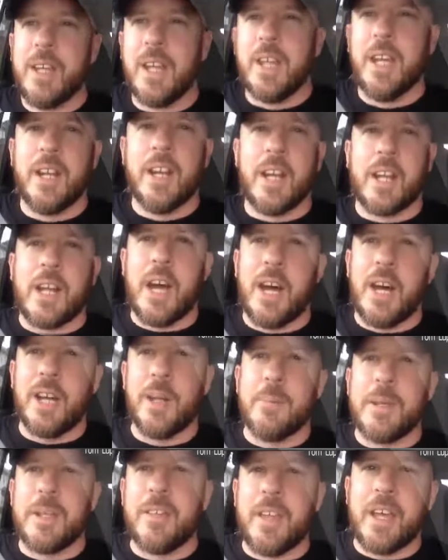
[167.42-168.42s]
in an
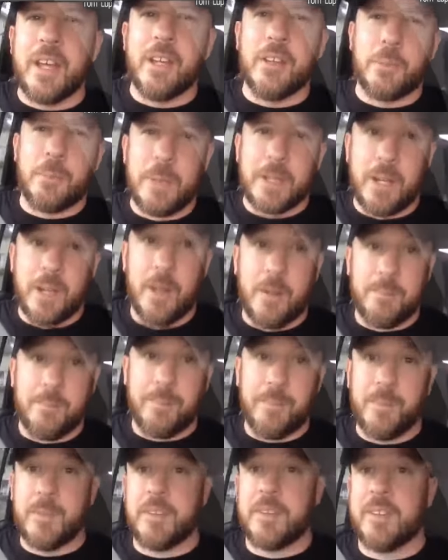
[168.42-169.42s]
economy that has
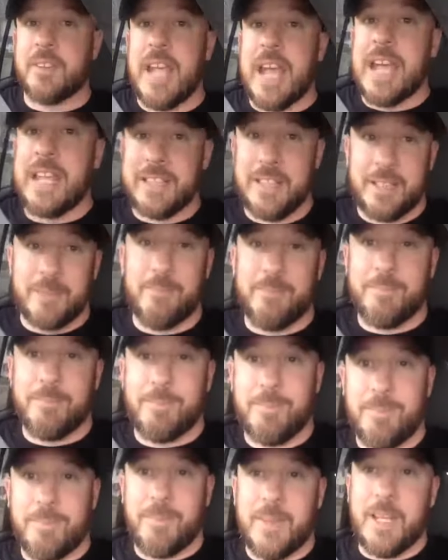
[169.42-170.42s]
become
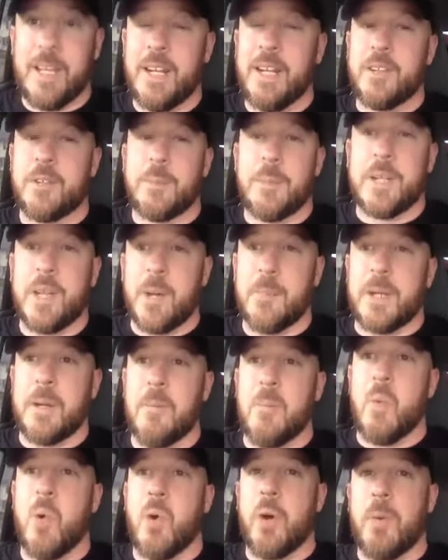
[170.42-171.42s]
stagnant and it's becoming
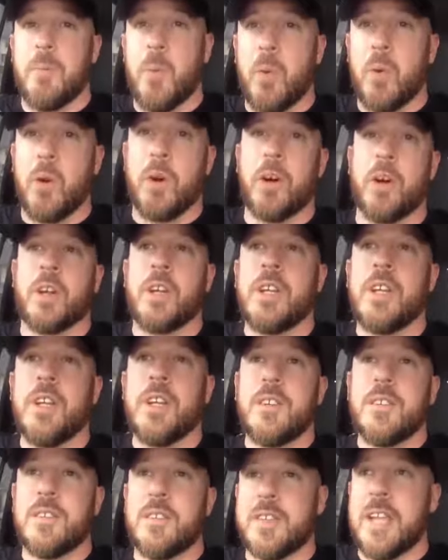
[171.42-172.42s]
more and more
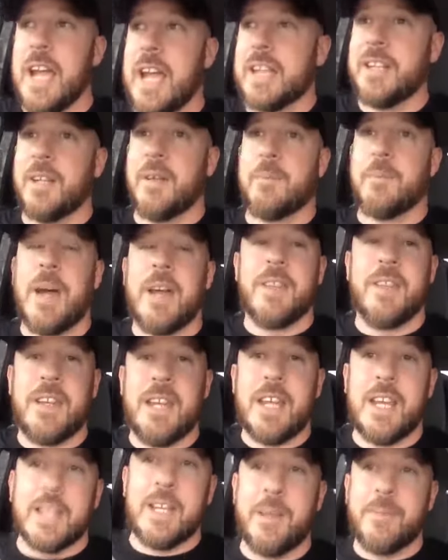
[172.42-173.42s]
stagnant by the
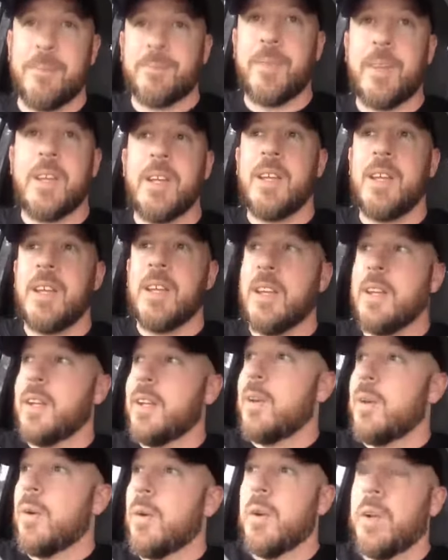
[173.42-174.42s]
day?
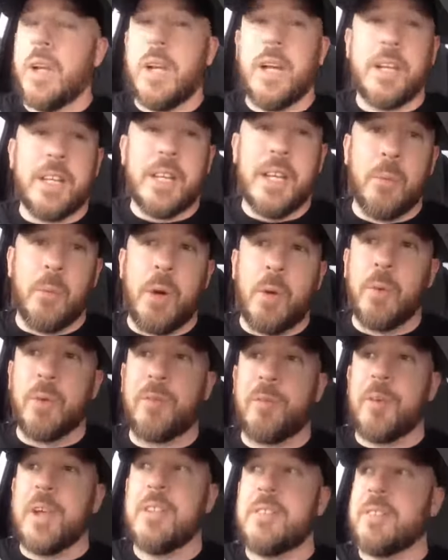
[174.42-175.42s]
Again, what we're
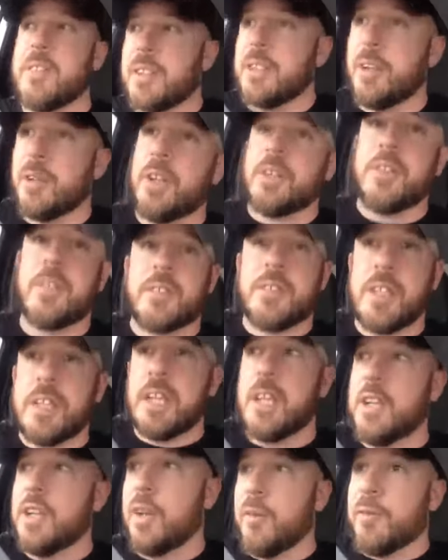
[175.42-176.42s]
facing here is
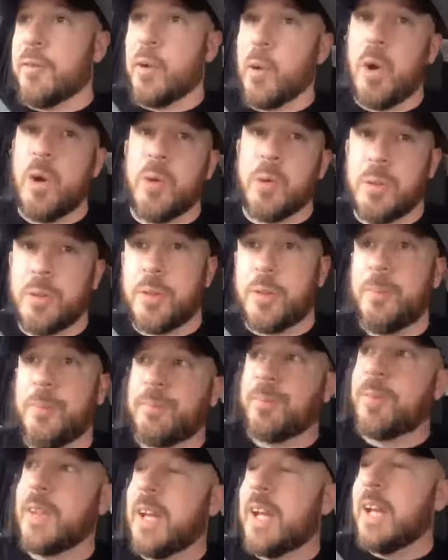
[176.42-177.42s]
the end of growth
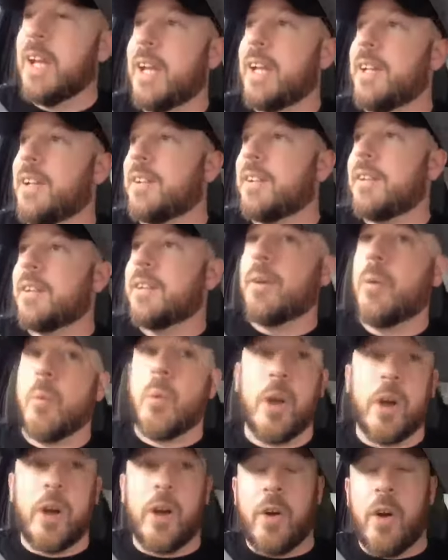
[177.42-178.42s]
and
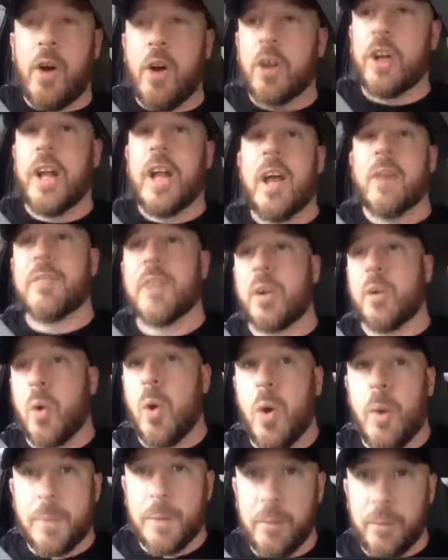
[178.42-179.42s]
we're all going to have to
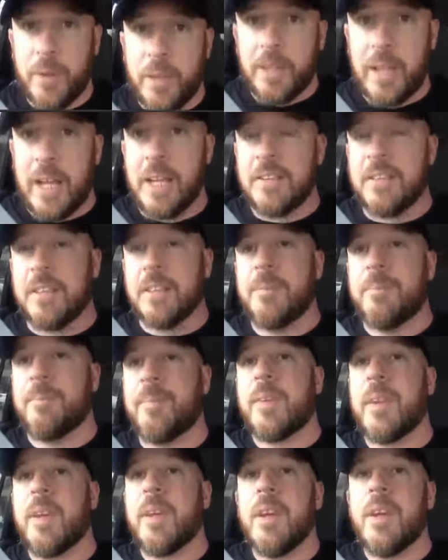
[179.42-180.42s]
grow up and realize it
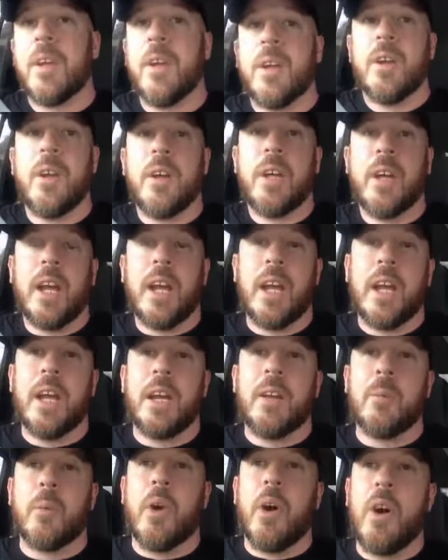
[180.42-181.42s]

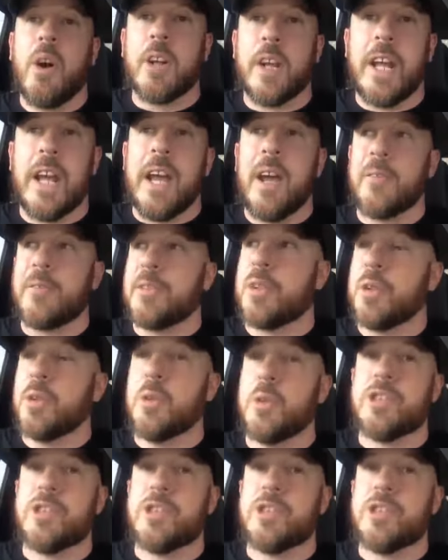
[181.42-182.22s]
and we're all going to have to